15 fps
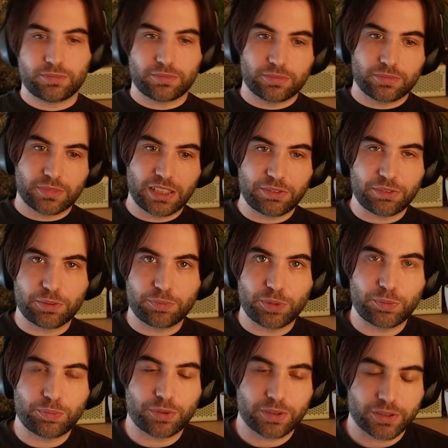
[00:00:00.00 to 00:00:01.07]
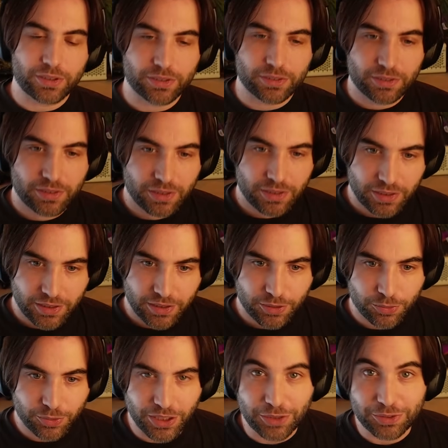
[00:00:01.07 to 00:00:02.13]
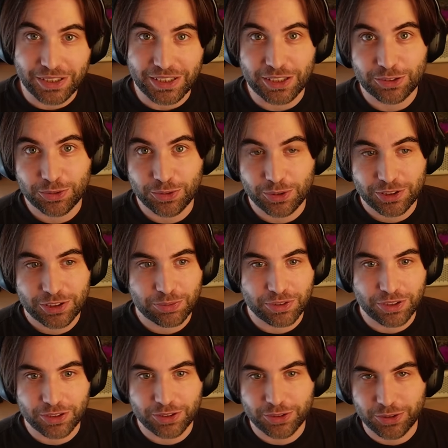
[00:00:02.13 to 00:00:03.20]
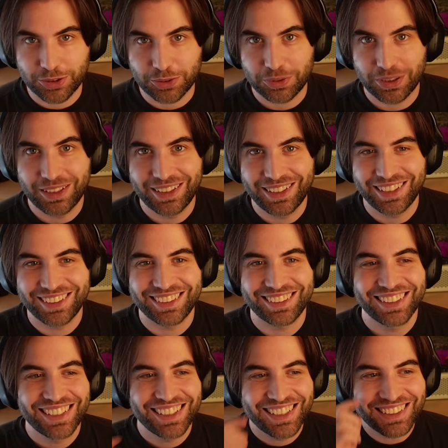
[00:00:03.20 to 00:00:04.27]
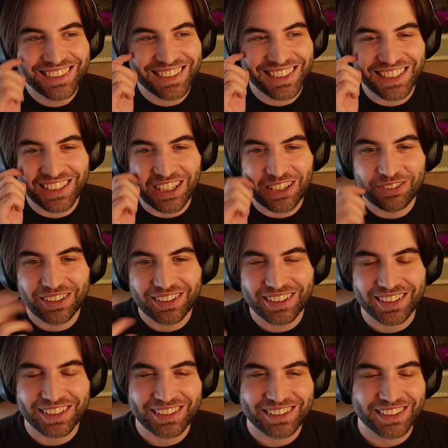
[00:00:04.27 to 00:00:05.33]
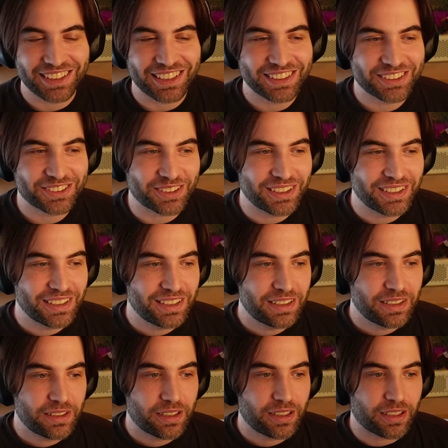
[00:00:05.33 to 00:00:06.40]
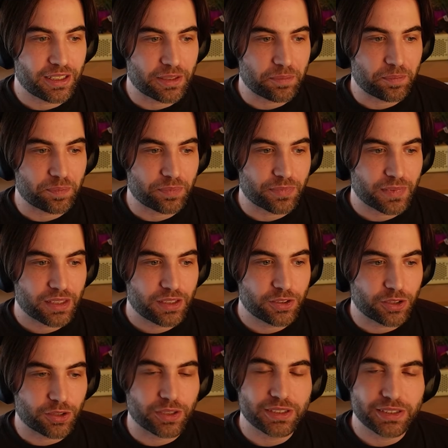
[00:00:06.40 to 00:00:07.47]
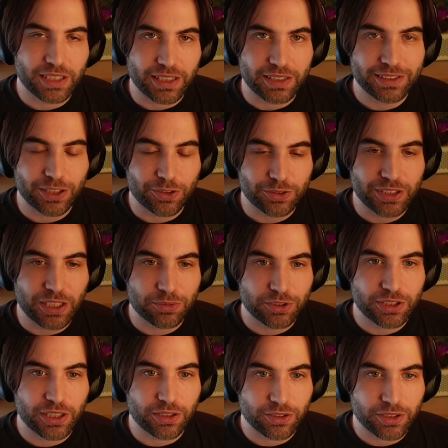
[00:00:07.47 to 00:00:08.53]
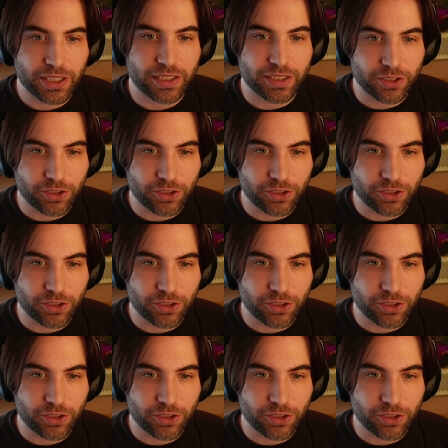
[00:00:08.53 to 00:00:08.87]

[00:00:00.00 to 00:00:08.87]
leaving people without any tools, because you could say that everything is an extra. It's a good time to say, okay, in Godot